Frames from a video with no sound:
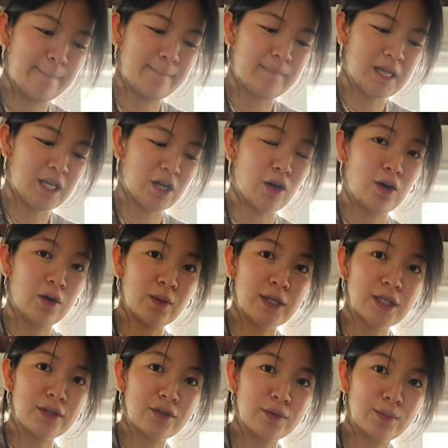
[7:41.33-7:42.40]
But they're
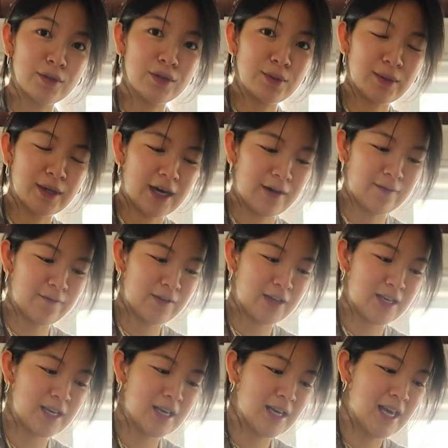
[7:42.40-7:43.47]
always super, super
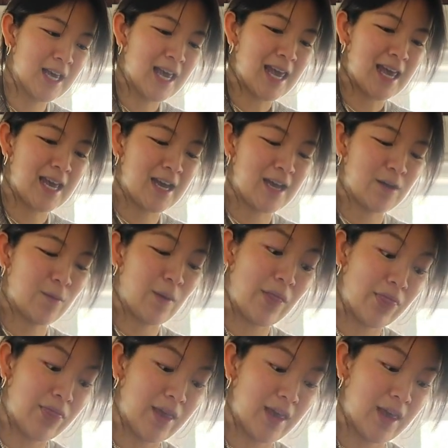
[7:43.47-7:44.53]
comfy. And
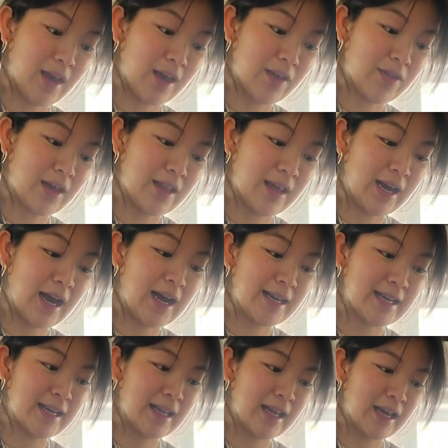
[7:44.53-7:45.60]
one thing that like I
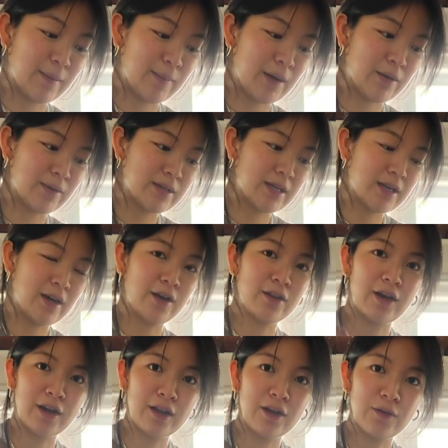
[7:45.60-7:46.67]
didn't like about a
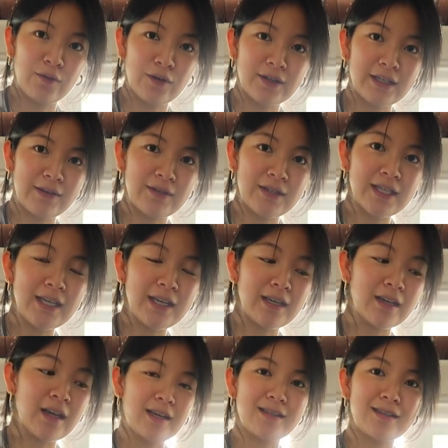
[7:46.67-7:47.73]
lot of loafers I've
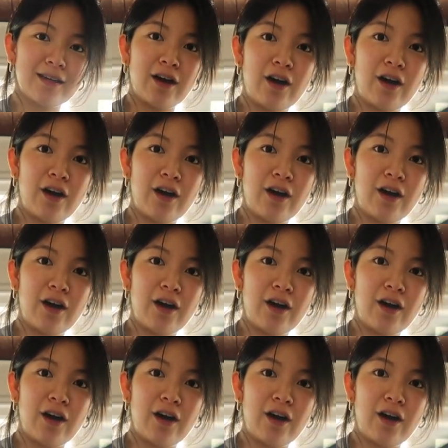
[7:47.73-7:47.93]
seen is like